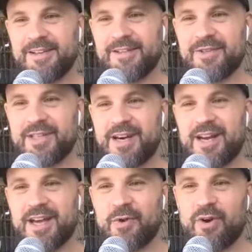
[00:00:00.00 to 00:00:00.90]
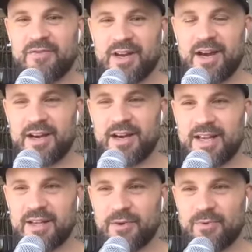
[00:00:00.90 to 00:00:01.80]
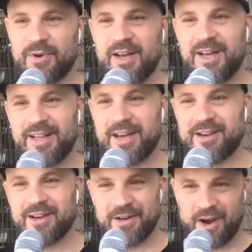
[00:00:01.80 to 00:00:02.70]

So it's kind of like one of a kind. Like the like